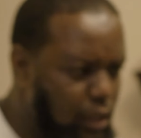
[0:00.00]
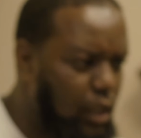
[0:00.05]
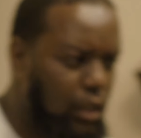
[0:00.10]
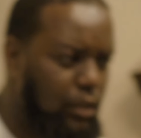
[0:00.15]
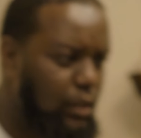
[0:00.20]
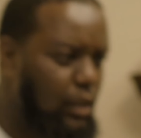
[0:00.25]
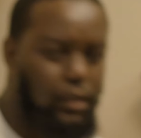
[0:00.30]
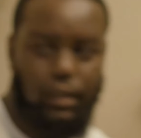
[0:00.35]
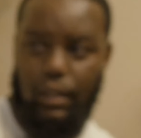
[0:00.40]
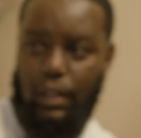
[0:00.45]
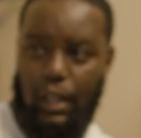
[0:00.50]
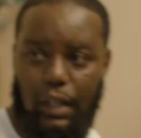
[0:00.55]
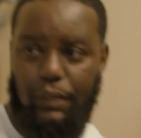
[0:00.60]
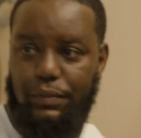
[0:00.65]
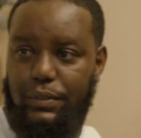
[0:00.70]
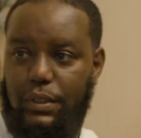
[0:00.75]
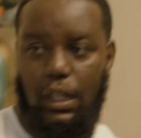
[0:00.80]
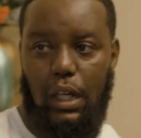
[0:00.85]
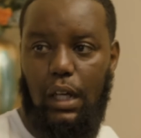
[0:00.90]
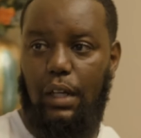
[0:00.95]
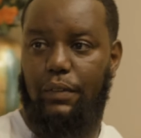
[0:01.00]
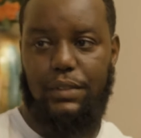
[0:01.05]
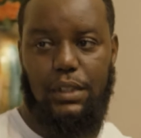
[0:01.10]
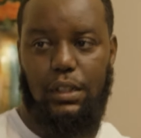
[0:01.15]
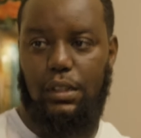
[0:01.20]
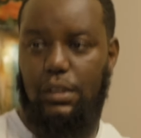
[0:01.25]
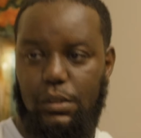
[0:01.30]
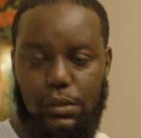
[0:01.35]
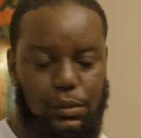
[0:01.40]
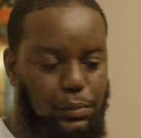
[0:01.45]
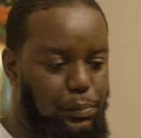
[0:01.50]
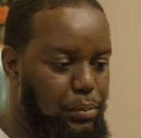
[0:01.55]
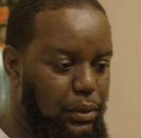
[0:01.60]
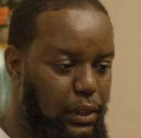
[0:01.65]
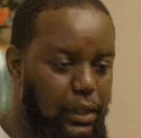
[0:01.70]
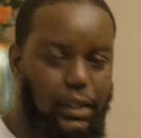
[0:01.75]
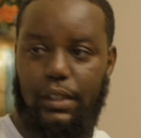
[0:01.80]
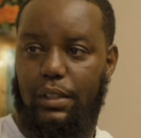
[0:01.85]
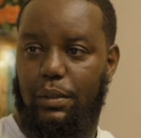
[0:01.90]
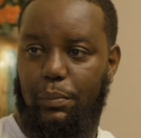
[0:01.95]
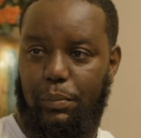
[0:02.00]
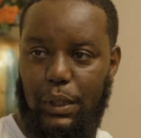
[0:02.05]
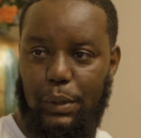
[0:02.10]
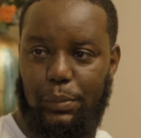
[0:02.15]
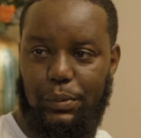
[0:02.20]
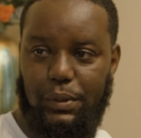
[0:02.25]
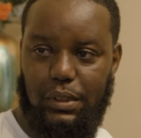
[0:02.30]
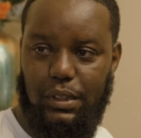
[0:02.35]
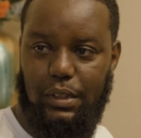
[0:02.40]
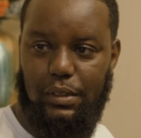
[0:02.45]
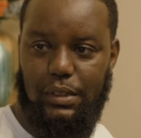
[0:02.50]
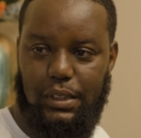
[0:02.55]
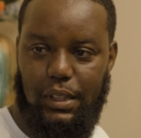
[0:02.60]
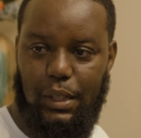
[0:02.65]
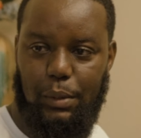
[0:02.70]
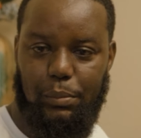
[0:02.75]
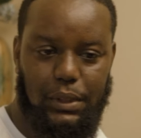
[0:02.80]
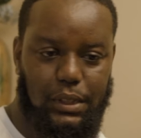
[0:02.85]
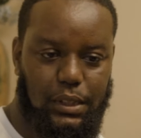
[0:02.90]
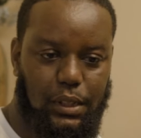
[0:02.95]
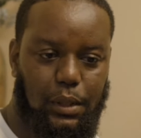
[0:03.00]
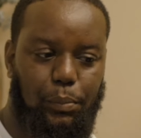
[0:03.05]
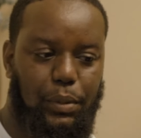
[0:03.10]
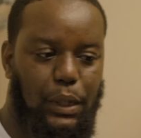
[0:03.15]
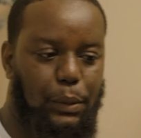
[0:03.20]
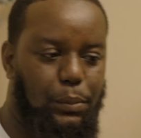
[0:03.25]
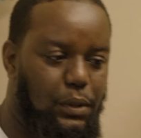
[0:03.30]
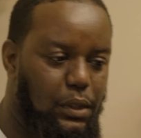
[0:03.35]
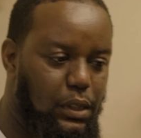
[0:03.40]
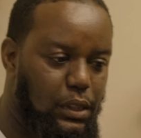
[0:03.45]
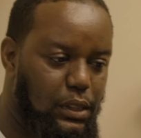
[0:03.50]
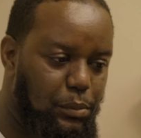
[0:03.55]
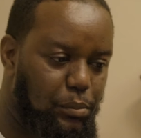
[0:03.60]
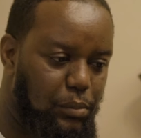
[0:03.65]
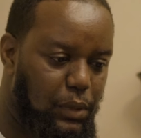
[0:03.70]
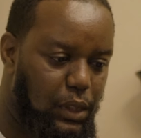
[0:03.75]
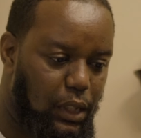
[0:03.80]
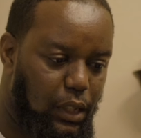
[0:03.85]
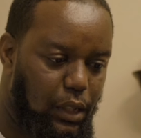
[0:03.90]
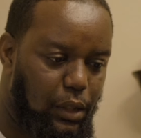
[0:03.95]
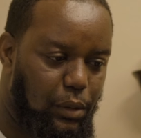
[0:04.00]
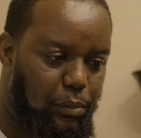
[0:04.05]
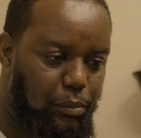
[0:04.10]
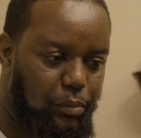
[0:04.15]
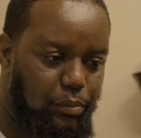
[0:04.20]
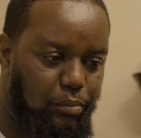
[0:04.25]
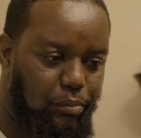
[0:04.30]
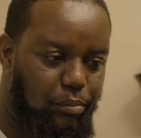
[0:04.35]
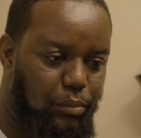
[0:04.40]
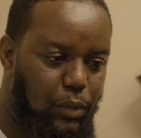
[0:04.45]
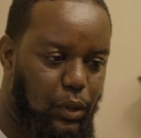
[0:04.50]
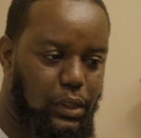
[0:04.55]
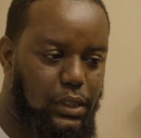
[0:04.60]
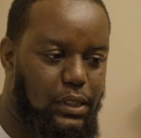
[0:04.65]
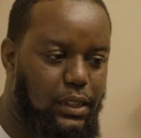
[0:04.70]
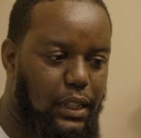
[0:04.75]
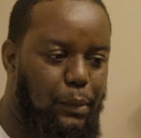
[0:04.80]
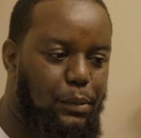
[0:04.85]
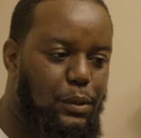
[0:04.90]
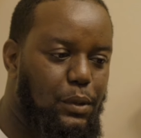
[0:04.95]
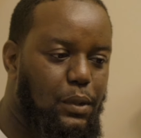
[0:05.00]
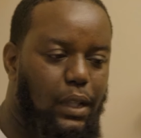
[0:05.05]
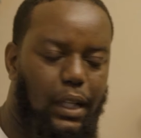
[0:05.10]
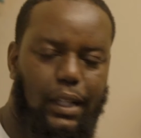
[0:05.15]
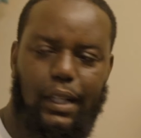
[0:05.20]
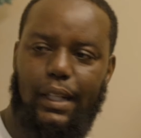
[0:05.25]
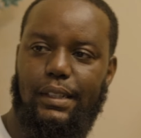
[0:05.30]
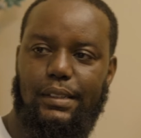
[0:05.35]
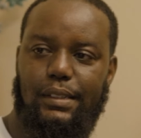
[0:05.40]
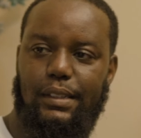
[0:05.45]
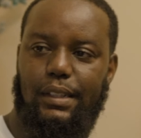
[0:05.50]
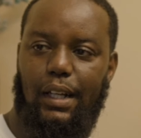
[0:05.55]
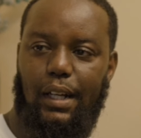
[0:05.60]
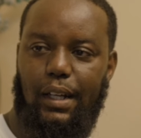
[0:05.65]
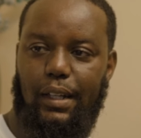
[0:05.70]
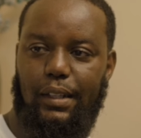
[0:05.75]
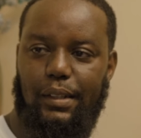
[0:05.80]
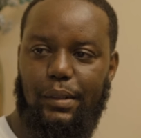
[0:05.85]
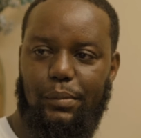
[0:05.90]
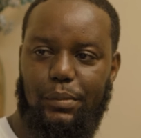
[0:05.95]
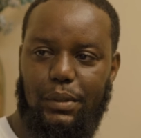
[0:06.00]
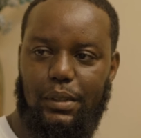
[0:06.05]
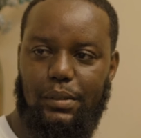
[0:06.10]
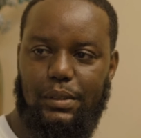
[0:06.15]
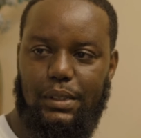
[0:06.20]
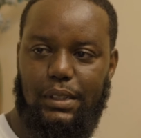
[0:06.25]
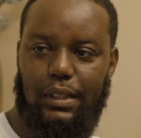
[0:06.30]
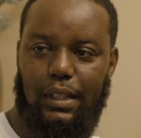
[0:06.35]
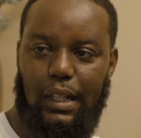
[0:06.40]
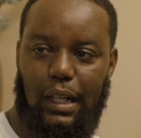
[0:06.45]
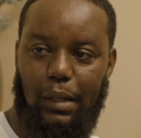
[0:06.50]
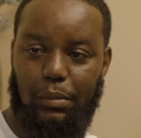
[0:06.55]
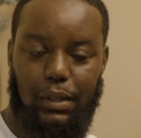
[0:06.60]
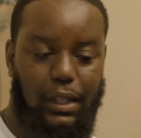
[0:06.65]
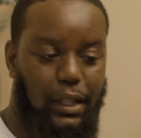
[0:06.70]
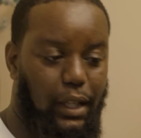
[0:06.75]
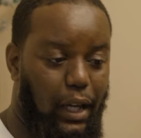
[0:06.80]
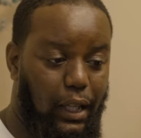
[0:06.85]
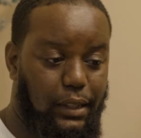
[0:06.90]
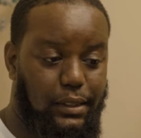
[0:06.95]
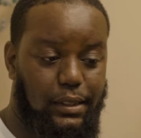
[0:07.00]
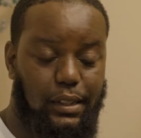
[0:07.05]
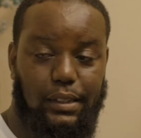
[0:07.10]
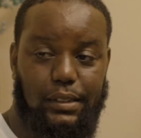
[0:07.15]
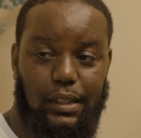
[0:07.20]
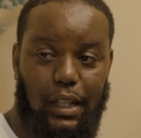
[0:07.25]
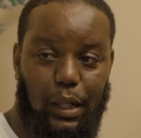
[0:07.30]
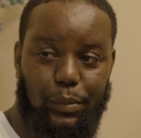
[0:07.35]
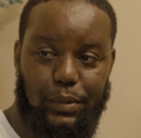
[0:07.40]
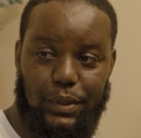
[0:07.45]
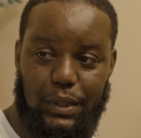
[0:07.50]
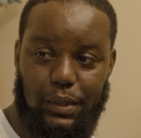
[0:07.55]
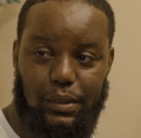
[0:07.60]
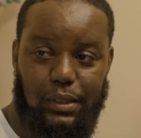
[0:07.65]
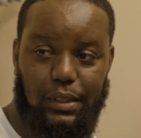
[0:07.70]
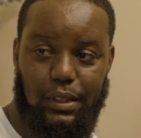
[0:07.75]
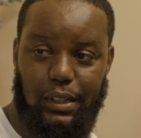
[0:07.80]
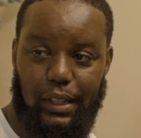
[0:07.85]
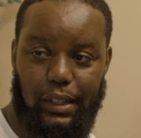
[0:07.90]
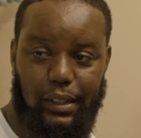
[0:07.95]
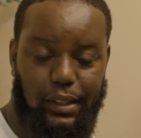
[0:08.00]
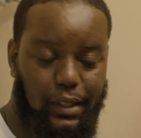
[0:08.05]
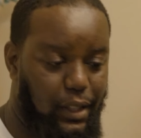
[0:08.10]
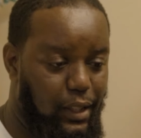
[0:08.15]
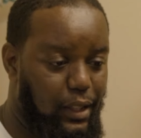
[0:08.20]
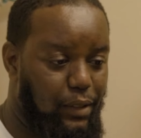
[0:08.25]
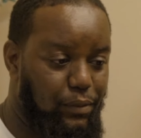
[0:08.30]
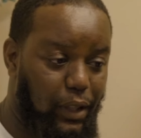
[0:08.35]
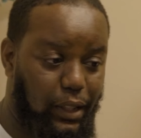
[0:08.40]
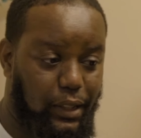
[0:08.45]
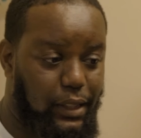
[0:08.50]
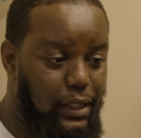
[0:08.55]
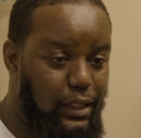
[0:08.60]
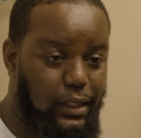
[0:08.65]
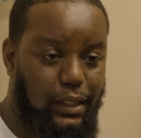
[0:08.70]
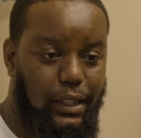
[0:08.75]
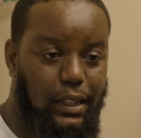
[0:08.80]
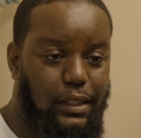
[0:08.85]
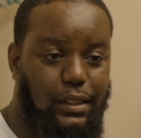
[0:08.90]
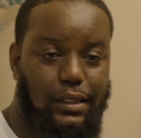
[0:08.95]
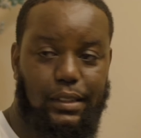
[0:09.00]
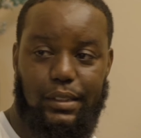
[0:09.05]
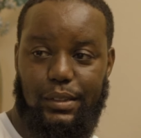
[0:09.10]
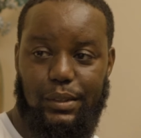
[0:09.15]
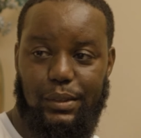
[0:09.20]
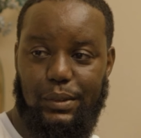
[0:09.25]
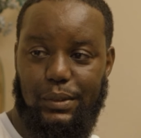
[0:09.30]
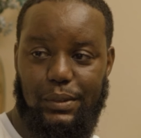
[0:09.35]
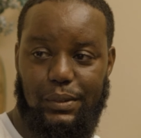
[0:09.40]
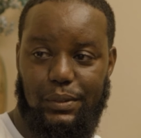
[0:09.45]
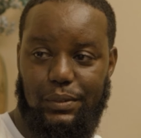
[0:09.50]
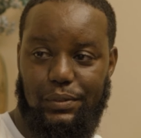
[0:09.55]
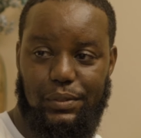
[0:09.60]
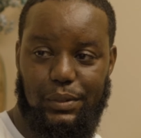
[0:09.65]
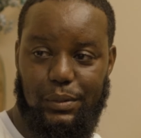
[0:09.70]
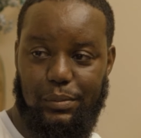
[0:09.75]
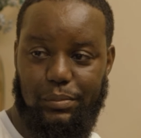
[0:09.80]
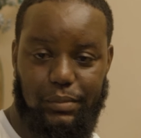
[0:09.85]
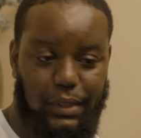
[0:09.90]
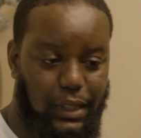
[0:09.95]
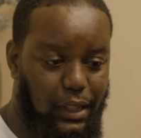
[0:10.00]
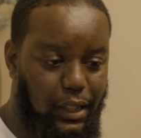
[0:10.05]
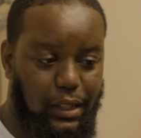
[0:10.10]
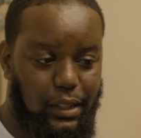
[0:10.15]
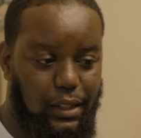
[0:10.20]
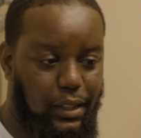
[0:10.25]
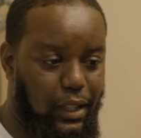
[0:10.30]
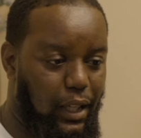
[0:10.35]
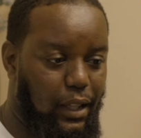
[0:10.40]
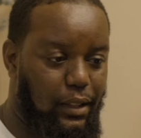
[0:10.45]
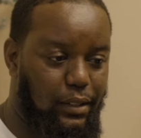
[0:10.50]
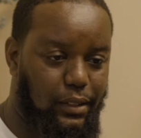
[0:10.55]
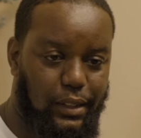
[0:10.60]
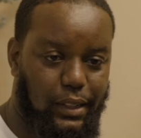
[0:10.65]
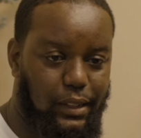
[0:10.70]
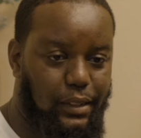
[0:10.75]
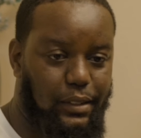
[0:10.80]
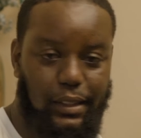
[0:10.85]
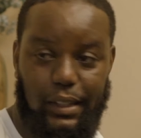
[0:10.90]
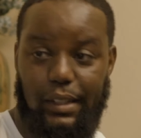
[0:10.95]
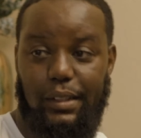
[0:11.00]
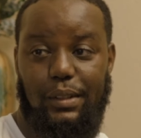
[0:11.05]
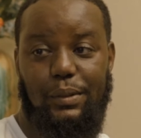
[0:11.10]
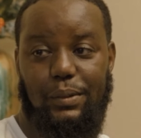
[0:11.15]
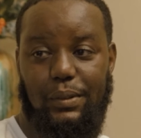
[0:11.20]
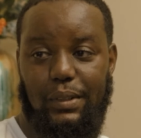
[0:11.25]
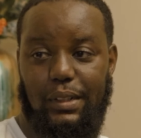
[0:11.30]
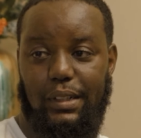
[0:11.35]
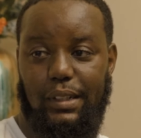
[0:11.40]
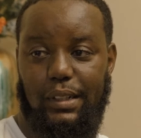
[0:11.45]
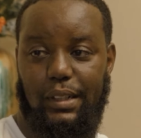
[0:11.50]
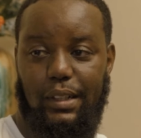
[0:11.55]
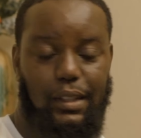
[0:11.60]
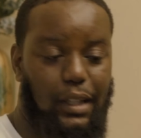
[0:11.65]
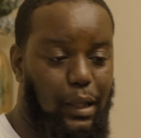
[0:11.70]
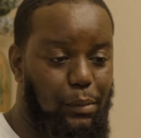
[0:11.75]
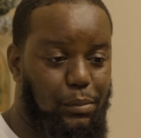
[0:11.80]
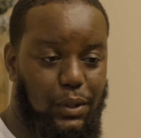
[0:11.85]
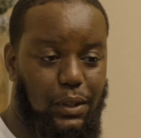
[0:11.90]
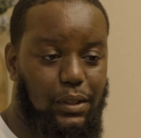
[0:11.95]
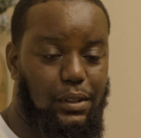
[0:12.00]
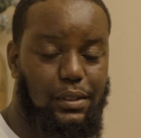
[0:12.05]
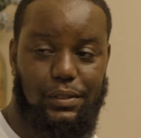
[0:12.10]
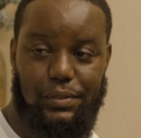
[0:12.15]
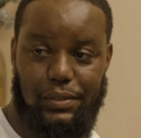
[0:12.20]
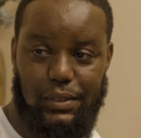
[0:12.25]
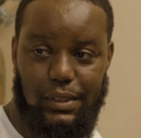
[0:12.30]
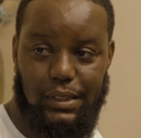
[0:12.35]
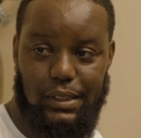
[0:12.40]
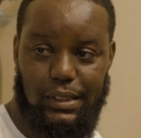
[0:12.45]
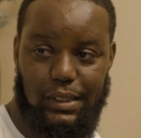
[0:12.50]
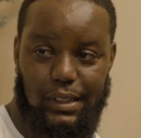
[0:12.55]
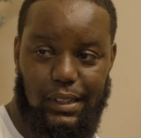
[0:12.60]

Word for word: and your family? I've told plenty of people, you know what I'm saying. But some people are more skeptical, I guess, than I am. You know what I'm saying. I'm like, I see it as an opportunity. Like, if I get any shoe from any outlet anywhere, I'm going for it.